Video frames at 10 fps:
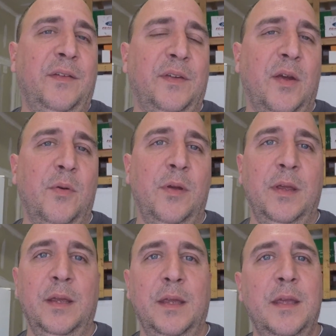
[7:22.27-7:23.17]
So
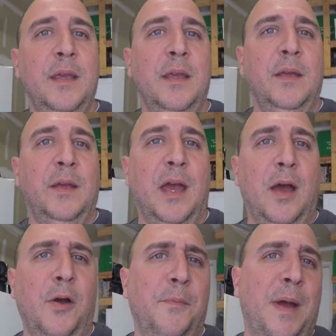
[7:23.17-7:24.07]

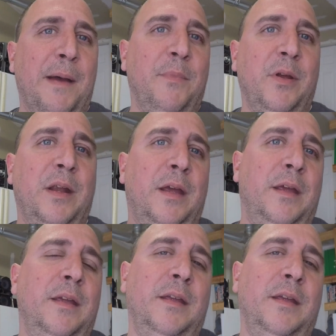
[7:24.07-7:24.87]
I'm gonna